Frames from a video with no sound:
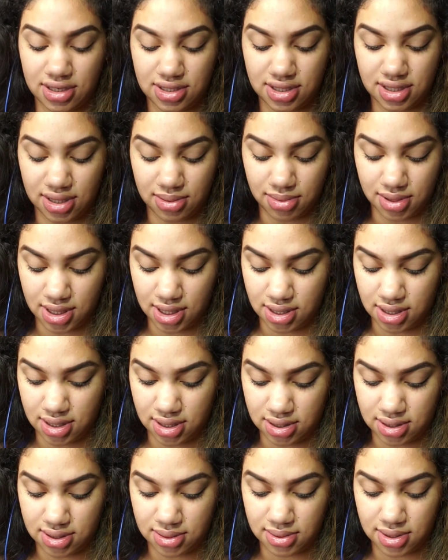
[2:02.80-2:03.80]
extra lip
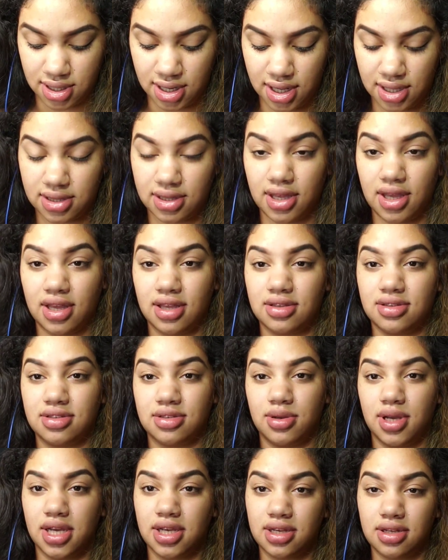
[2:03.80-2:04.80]
gloss, something like that,
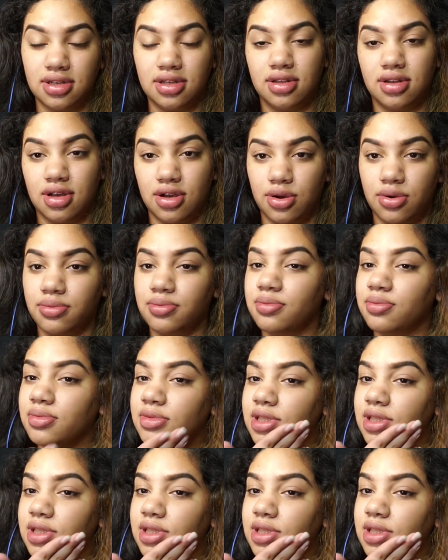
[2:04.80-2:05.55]
so I can, you know,